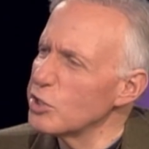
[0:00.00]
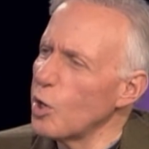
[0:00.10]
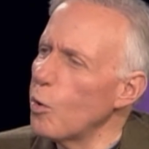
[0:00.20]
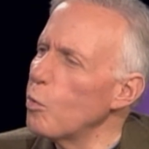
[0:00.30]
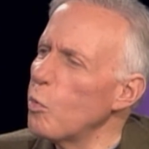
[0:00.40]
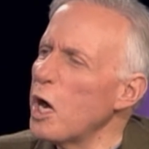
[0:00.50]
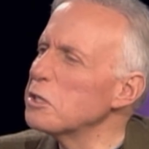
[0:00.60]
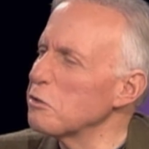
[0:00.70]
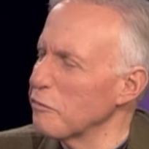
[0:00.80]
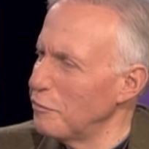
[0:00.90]
so
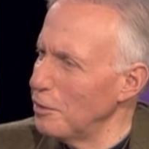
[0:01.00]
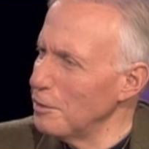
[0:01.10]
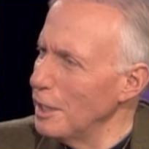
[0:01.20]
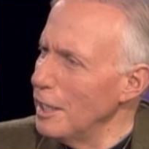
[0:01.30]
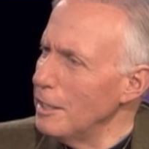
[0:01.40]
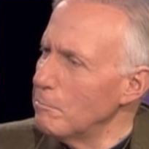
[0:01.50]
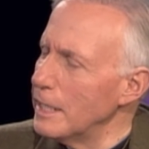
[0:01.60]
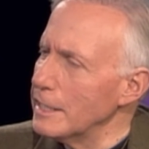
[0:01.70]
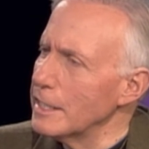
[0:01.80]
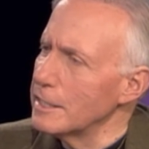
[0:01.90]
wonderful.
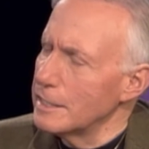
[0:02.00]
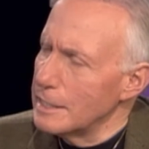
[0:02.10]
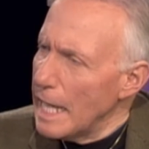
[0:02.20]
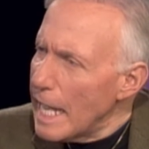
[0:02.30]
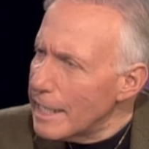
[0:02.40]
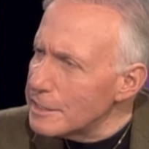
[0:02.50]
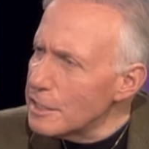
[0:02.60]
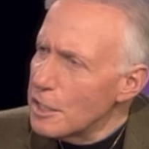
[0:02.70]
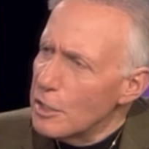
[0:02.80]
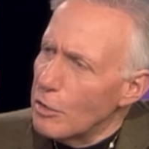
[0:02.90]
But
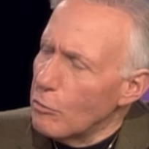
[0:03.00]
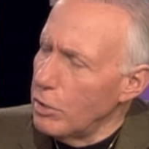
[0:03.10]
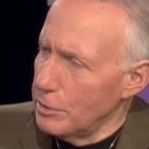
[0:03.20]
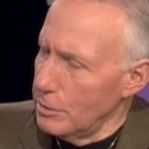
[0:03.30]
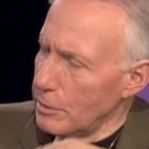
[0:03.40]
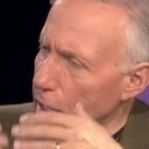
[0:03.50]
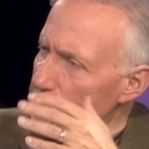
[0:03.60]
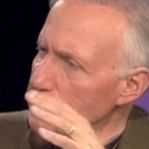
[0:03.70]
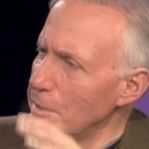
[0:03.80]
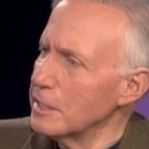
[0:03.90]
then your
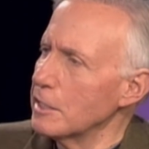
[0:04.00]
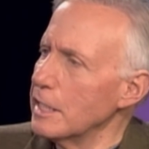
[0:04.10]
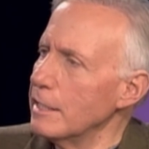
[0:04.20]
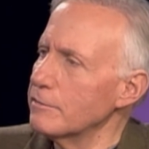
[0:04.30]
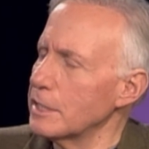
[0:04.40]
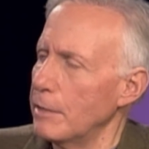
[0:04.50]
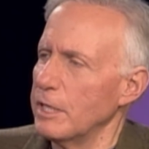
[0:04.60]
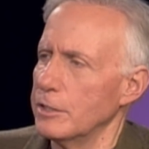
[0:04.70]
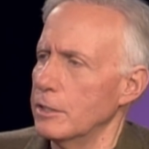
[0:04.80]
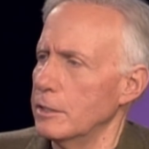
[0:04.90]
husband leaves. I
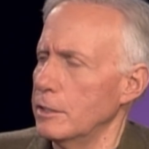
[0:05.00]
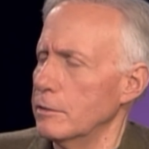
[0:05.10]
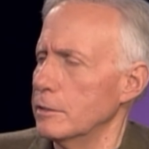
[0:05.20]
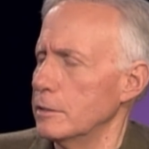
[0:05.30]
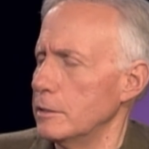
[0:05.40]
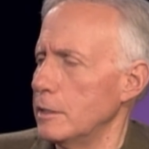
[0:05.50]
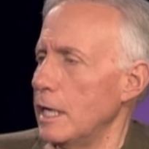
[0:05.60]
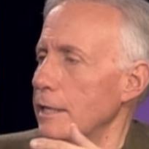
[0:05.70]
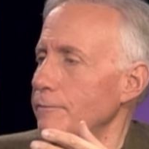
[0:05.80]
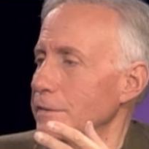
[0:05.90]
mean, your
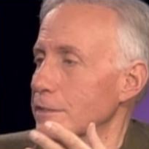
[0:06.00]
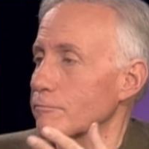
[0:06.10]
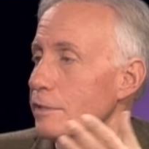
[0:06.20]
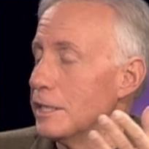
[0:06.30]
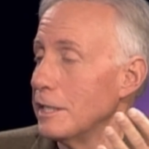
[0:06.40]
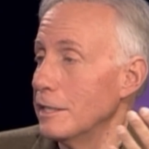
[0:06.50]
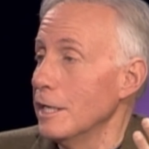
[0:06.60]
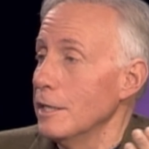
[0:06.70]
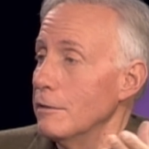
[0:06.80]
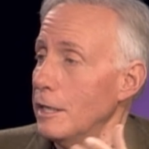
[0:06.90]
life is really,
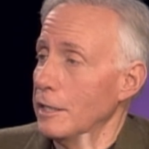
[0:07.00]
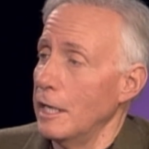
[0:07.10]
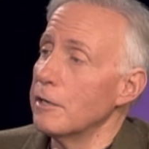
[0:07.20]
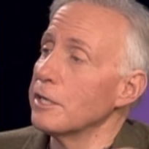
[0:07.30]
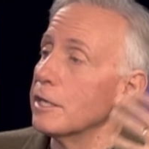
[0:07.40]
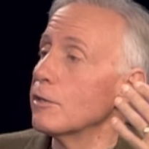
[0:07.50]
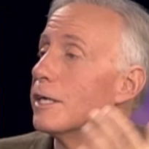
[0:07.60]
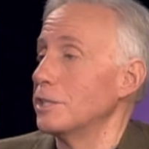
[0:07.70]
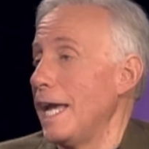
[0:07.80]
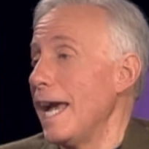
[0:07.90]
here you
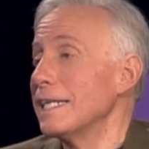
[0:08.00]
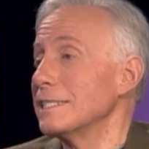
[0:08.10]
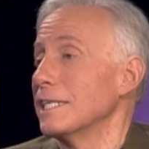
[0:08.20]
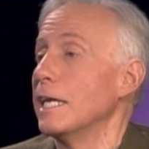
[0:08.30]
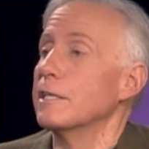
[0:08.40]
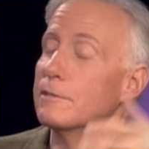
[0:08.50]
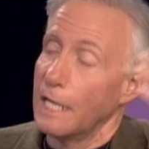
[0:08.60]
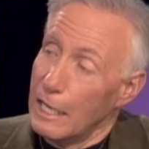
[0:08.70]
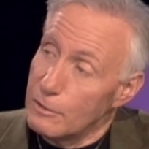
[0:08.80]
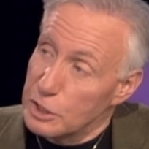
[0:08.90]
thought you had it together.
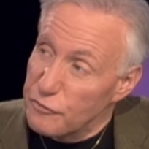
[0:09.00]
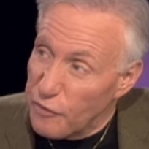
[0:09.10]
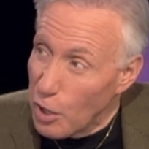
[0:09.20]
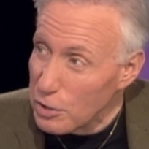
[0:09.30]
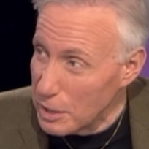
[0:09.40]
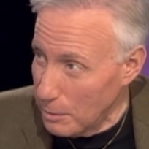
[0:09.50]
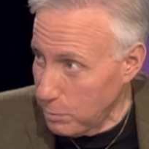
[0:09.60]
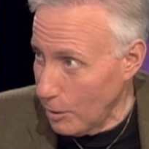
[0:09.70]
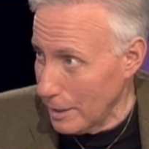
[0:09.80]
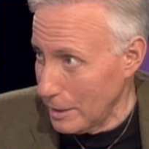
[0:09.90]
Now it's fallen
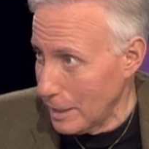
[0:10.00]
apart